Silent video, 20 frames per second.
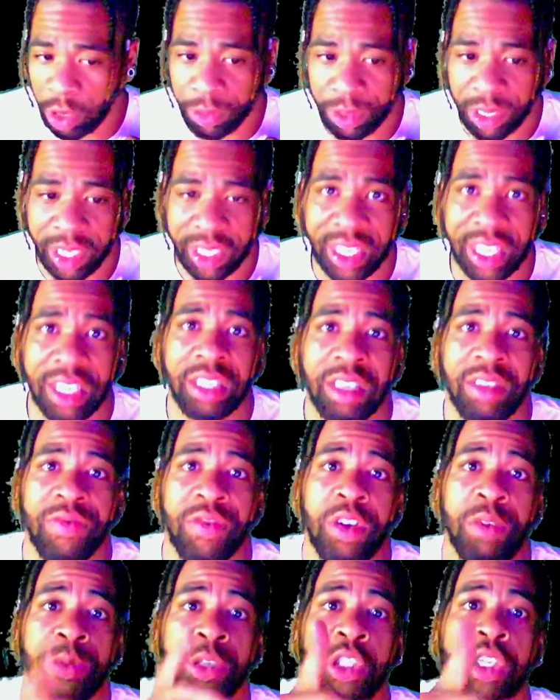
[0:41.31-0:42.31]
But let's get into the
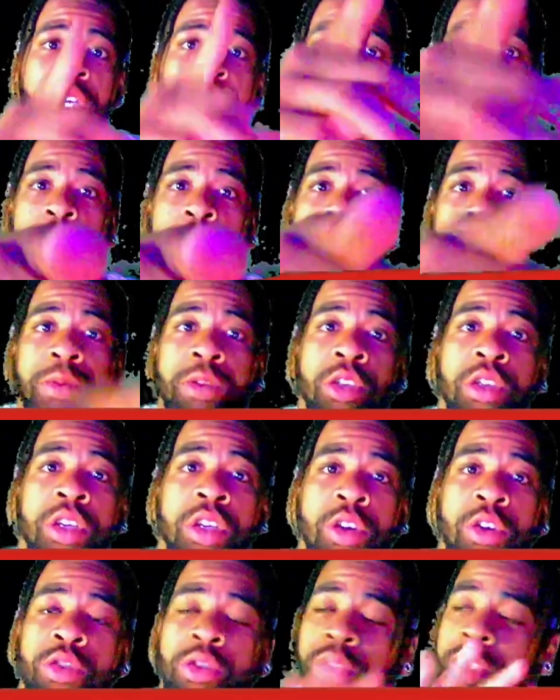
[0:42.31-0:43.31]
video. Make sure you guys subscribe to the channel, also